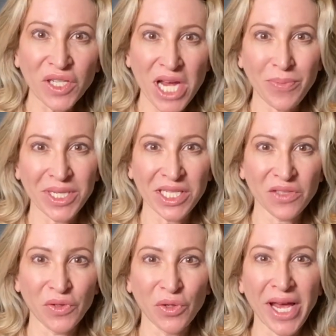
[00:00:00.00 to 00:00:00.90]
Japanese
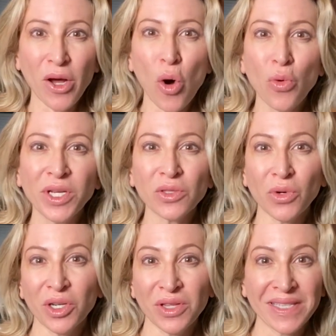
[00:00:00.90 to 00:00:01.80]
food, I always
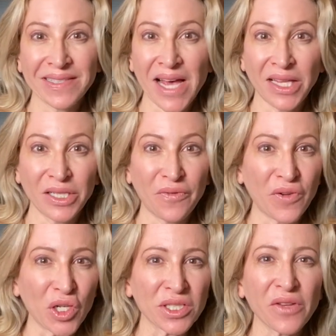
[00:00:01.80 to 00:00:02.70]
order this salad
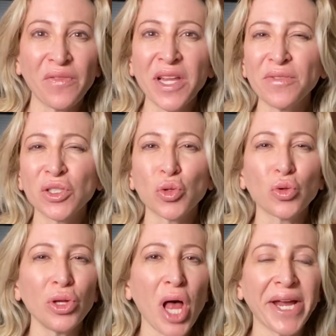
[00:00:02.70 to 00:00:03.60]
first. The flavors are
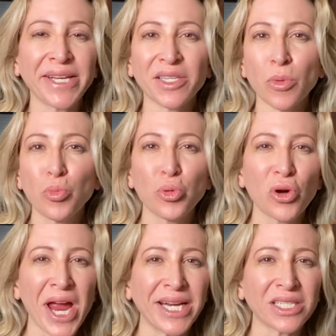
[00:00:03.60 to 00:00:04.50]
light,
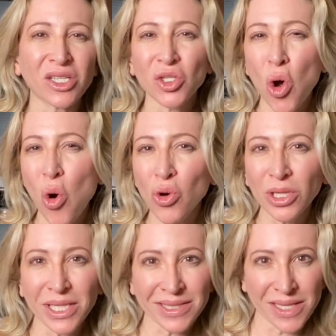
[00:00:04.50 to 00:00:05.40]
bright,
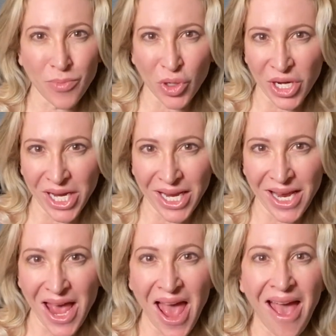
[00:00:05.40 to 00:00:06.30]
totally
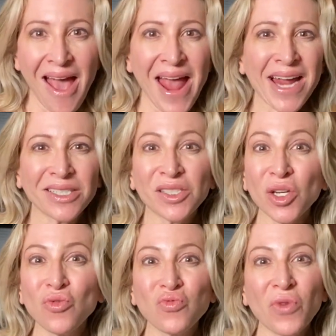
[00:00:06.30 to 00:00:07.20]
summery, and it's
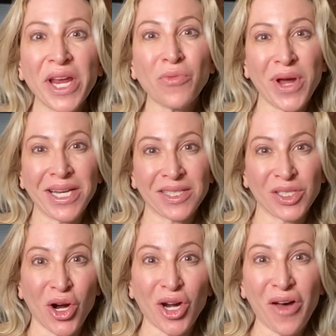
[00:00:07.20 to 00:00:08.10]
a great way to
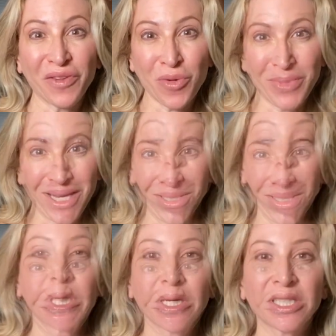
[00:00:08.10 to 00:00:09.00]
start off your meal.
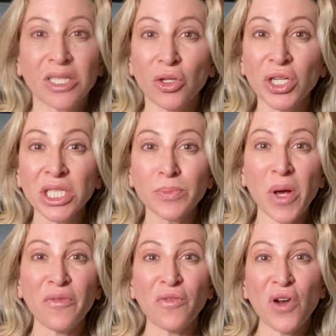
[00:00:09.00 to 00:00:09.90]
It's a crisp,
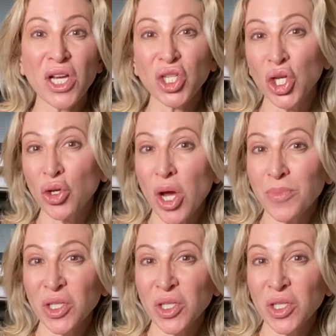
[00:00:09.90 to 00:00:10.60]
fresh cucumber